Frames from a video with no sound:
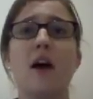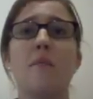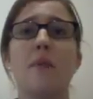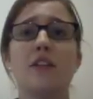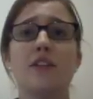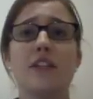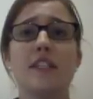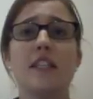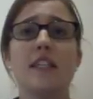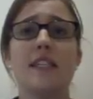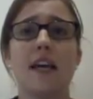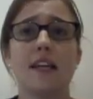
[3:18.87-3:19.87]
By addressing
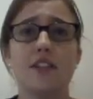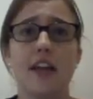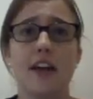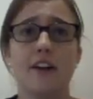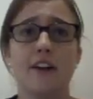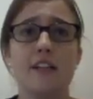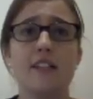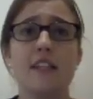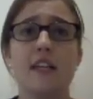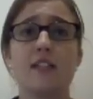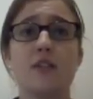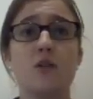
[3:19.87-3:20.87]
these action areas, a
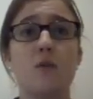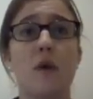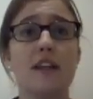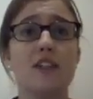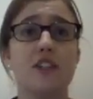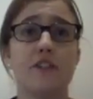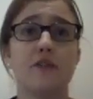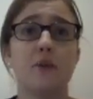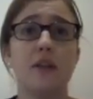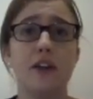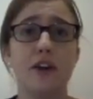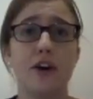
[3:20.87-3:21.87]
school-wide shift will
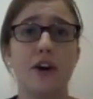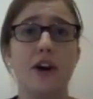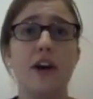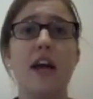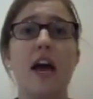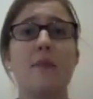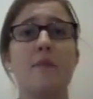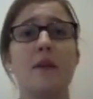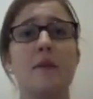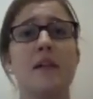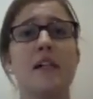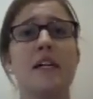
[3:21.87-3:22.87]
occur and
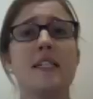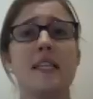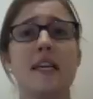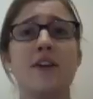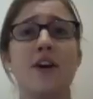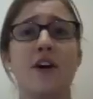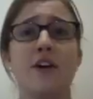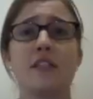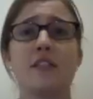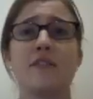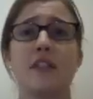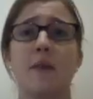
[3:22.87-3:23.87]
minimise the occurrence
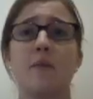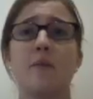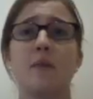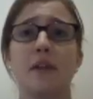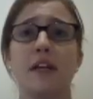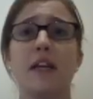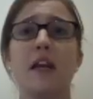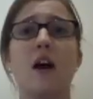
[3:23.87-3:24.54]
of cyberbullying